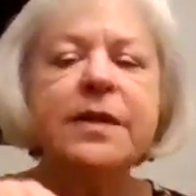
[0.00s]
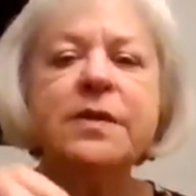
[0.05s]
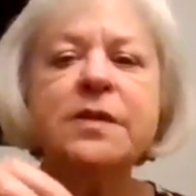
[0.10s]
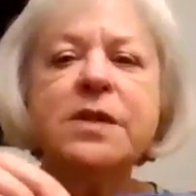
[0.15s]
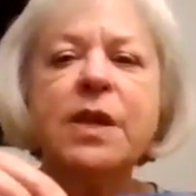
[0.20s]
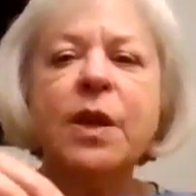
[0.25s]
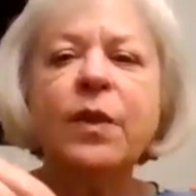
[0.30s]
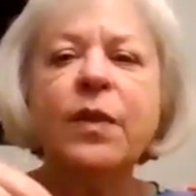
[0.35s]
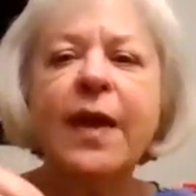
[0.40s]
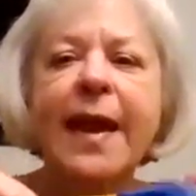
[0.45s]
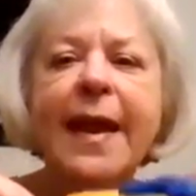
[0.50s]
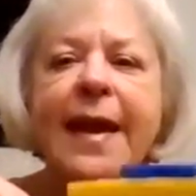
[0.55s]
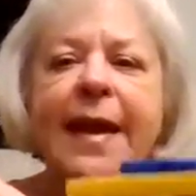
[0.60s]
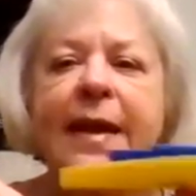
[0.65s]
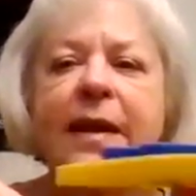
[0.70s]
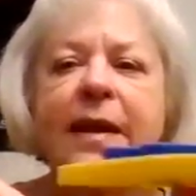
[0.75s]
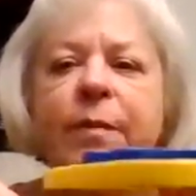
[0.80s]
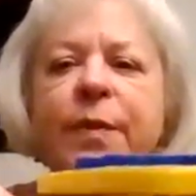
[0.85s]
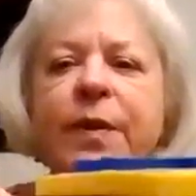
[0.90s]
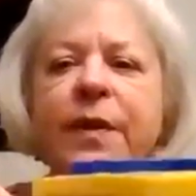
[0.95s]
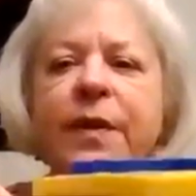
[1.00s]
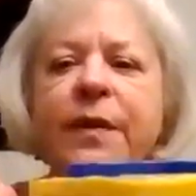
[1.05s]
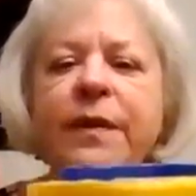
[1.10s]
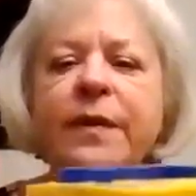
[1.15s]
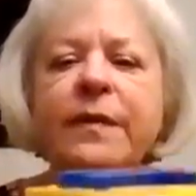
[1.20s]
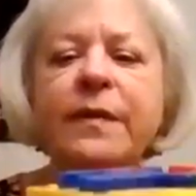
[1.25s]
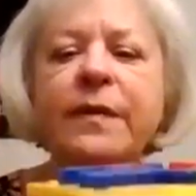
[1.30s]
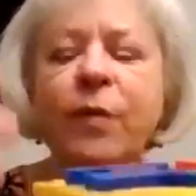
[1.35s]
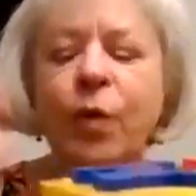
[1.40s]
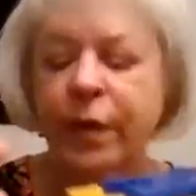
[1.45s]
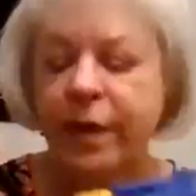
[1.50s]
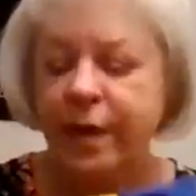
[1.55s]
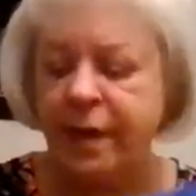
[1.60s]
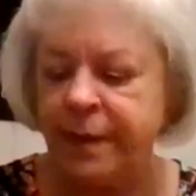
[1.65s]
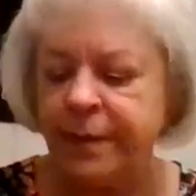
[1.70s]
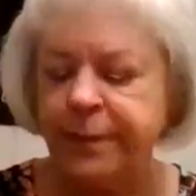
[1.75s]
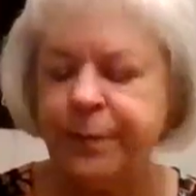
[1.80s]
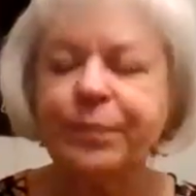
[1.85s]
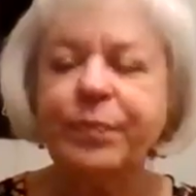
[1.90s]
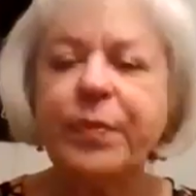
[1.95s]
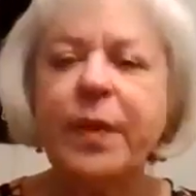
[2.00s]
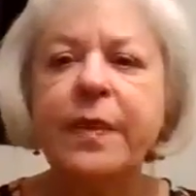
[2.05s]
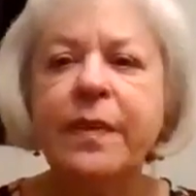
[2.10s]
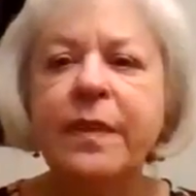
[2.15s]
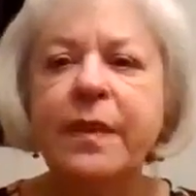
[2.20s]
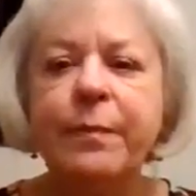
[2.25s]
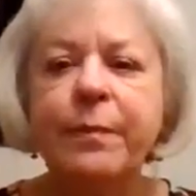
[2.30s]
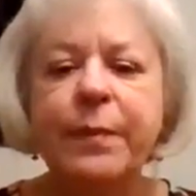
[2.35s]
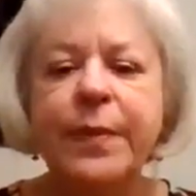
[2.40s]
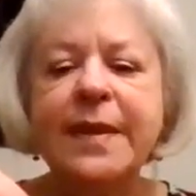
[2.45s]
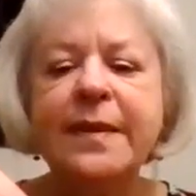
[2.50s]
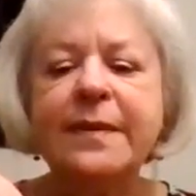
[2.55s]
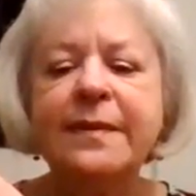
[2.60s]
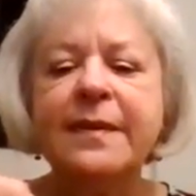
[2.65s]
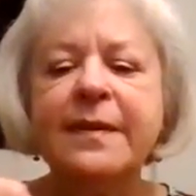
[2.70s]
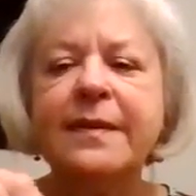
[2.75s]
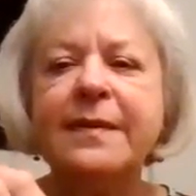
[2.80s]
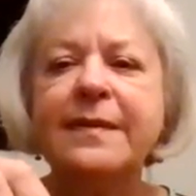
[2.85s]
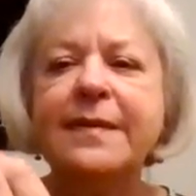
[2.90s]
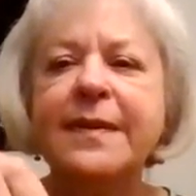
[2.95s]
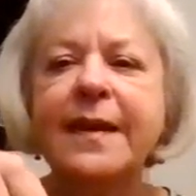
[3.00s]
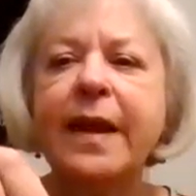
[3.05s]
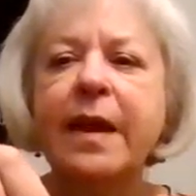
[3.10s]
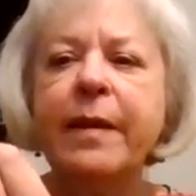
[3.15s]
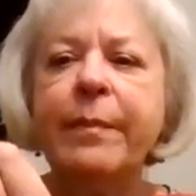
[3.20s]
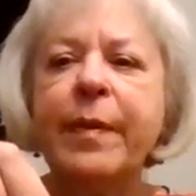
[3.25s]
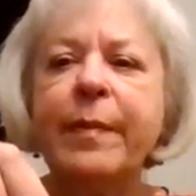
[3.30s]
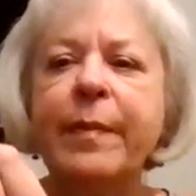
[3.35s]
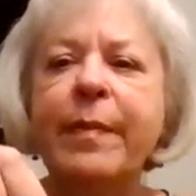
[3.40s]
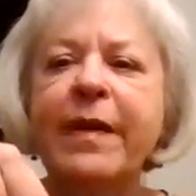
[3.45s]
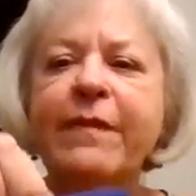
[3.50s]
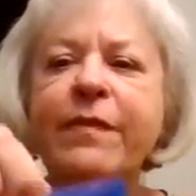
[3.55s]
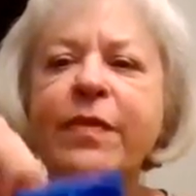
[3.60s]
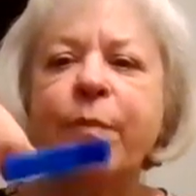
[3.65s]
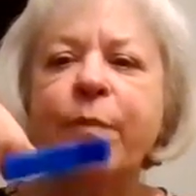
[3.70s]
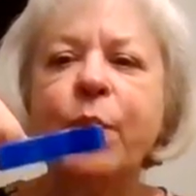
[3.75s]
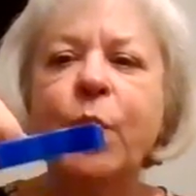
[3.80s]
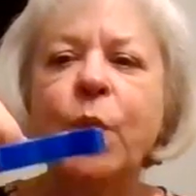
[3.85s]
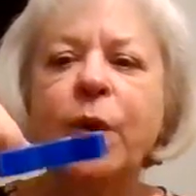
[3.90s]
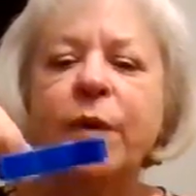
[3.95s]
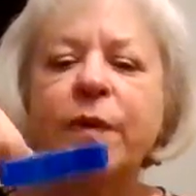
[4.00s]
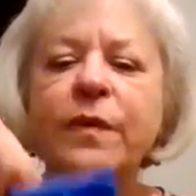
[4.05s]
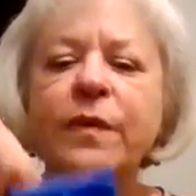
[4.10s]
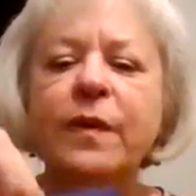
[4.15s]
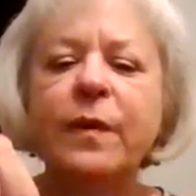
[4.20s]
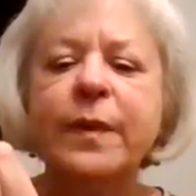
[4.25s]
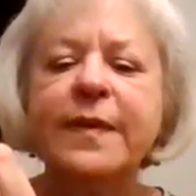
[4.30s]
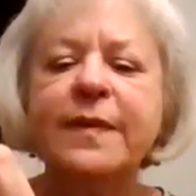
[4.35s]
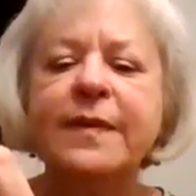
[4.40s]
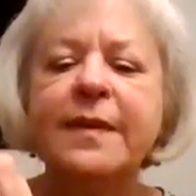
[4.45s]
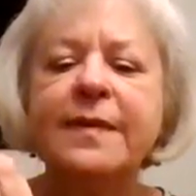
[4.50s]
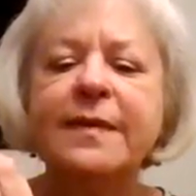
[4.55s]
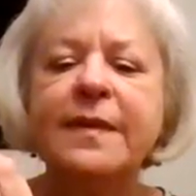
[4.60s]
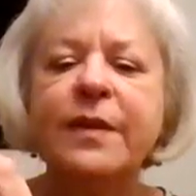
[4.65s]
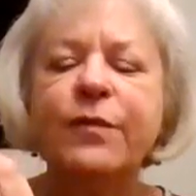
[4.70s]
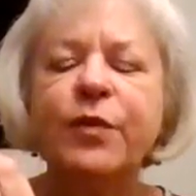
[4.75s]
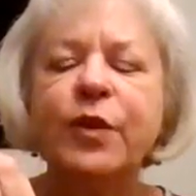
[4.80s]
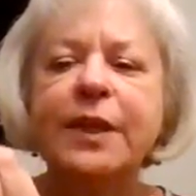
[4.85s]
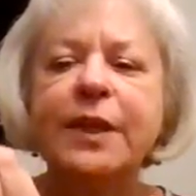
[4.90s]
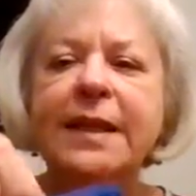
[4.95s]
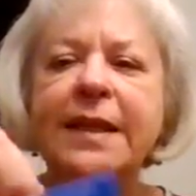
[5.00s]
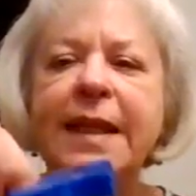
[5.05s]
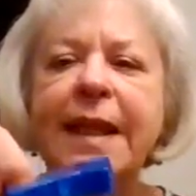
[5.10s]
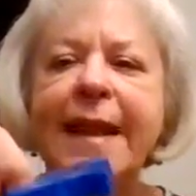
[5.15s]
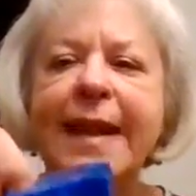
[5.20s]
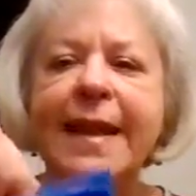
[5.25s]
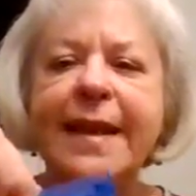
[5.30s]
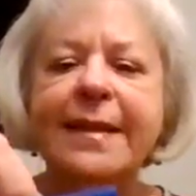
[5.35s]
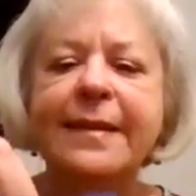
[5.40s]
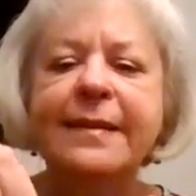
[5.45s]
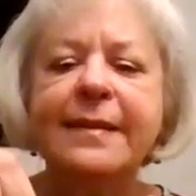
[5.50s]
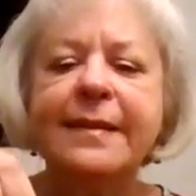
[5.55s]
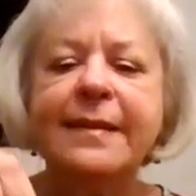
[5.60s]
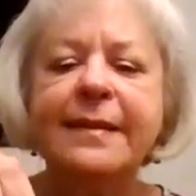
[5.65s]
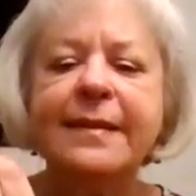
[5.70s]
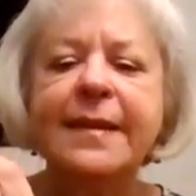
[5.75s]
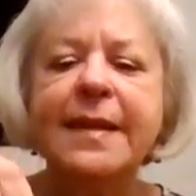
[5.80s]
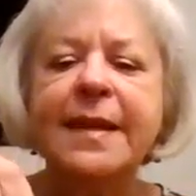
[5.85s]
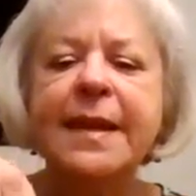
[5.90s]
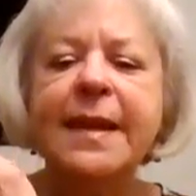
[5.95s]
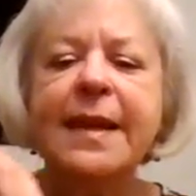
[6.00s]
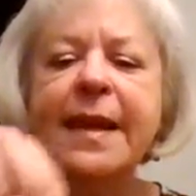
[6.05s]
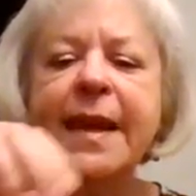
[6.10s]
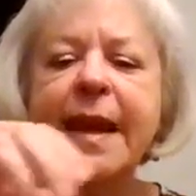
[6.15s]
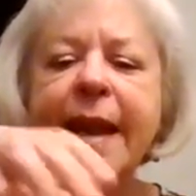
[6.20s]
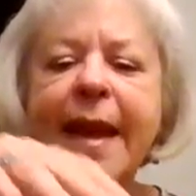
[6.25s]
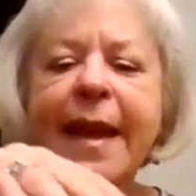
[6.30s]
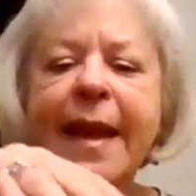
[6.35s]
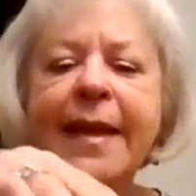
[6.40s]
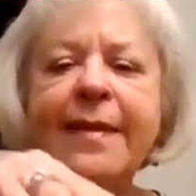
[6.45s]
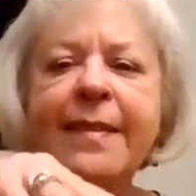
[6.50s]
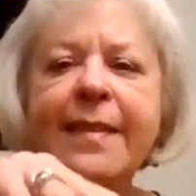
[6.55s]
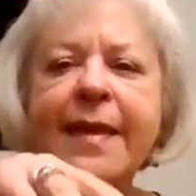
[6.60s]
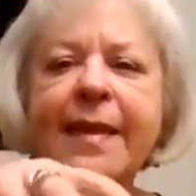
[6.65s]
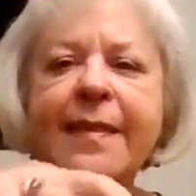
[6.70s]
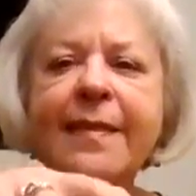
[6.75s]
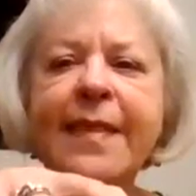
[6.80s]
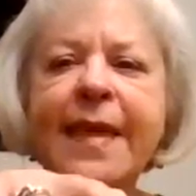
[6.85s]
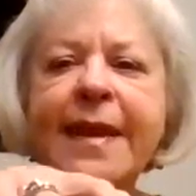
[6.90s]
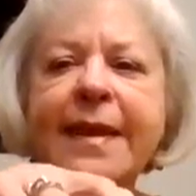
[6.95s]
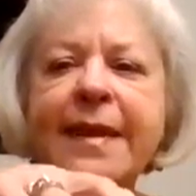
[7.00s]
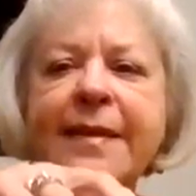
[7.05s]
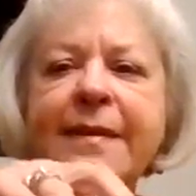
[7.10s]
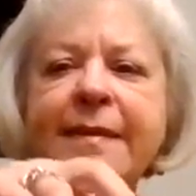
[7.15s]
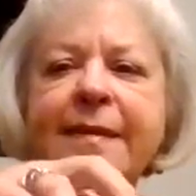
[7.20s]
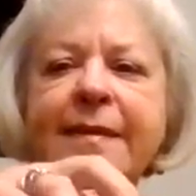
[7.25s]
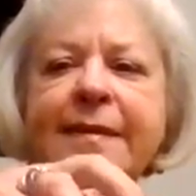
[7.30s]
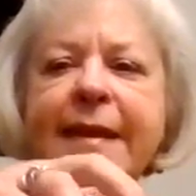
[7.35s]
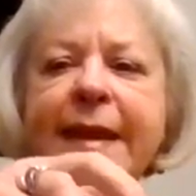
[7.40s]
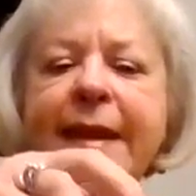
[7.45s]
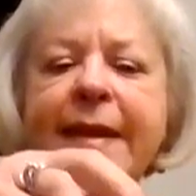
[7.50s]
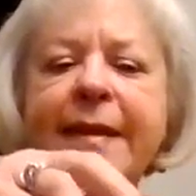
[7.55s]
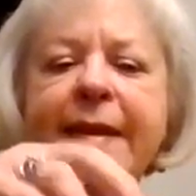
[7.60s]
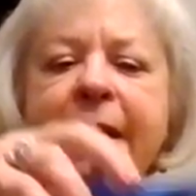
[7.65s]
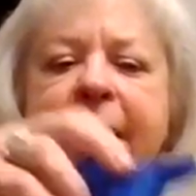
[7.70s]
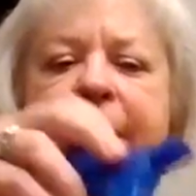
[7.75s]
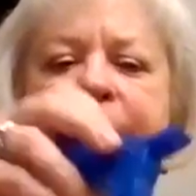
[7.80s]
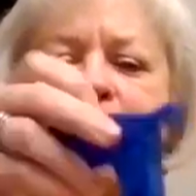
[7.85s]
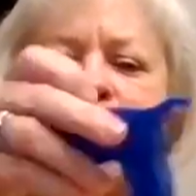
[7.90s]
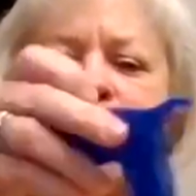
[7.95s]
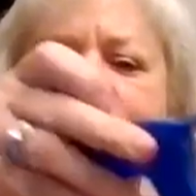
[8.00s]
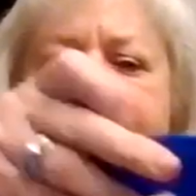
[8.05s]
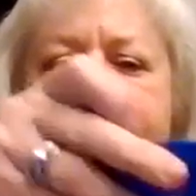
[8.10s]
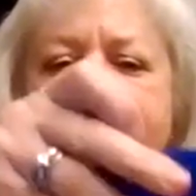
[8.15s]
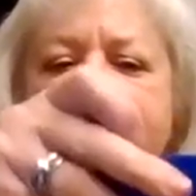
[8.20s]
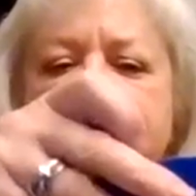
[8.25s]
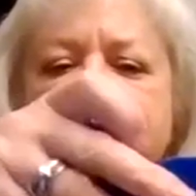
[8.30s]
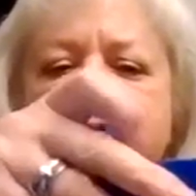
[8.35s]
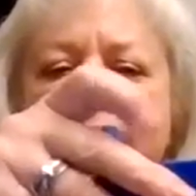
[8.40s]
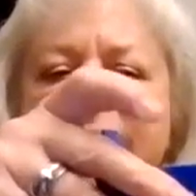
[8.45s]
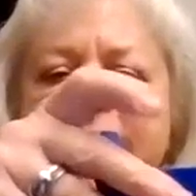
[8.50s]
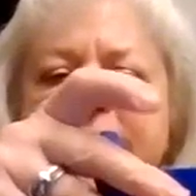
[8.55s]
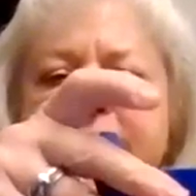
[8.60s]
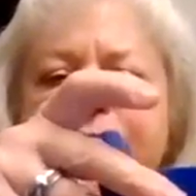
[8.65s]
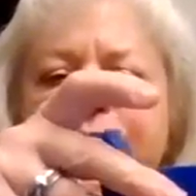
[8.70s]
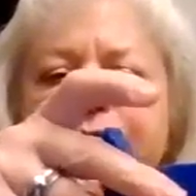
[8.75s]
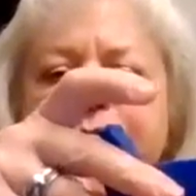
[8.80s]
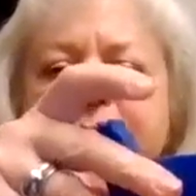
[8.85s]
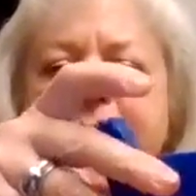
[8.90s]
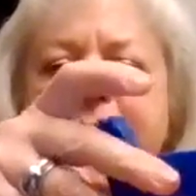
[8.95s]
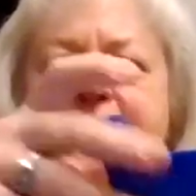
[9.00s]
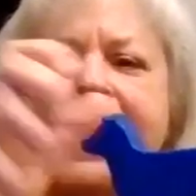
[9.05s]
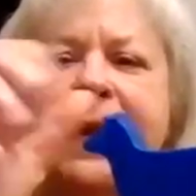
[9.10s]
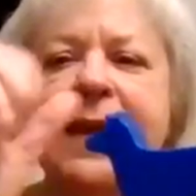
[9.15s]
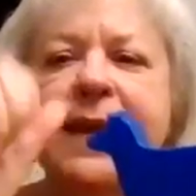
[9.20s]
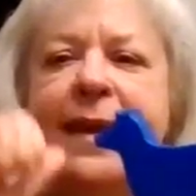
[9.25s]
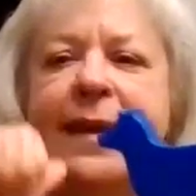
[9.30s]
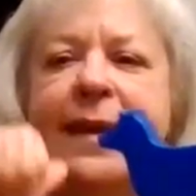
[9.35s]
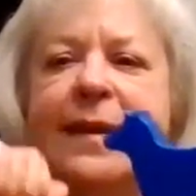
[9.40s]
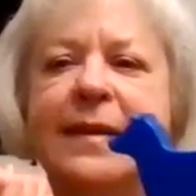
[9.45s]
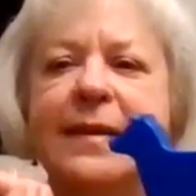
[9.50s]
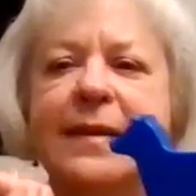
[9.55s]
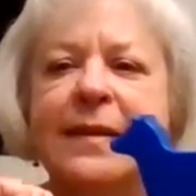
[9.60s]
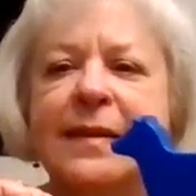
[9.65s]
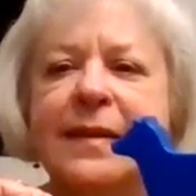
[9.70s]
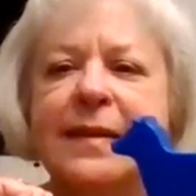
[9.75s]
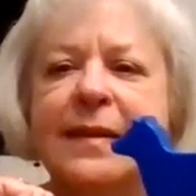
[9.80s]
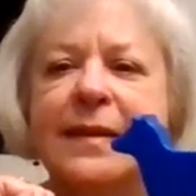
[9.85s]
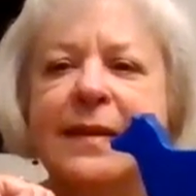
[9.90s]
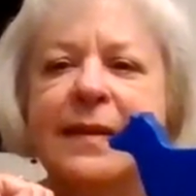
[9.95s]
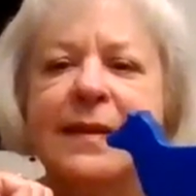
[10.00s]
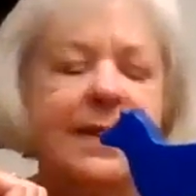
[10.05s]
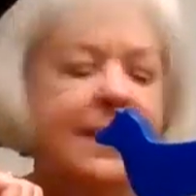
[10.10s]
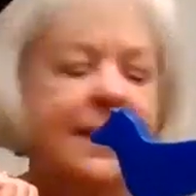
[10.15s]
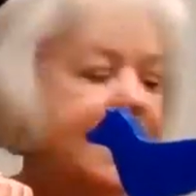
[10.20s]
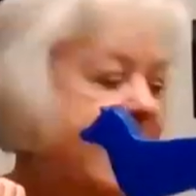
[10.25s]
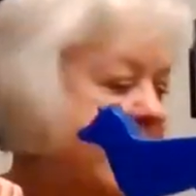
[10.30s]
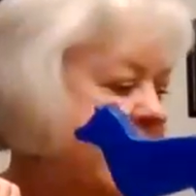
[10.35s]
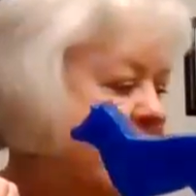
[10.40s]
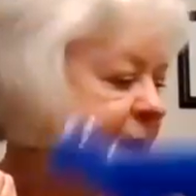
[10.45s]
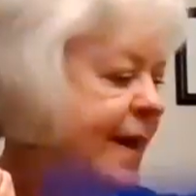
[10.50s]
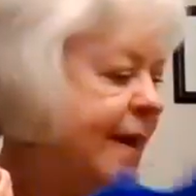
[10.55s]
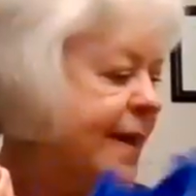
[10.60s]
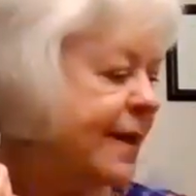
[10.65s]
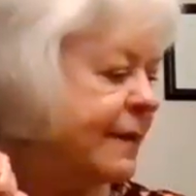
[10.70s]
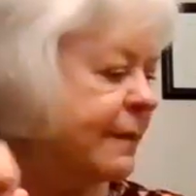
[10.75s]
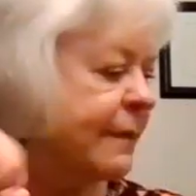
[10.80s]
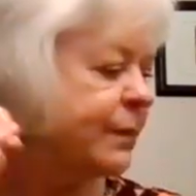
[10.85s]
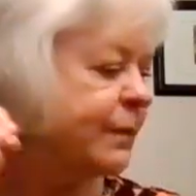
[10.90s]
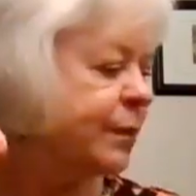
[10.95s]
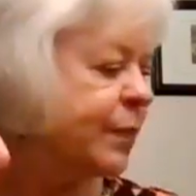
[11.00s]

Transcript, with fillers: so the animals or the the pieces stick up above the board so it's easy for little hands and then they can stand up for imaginative play like that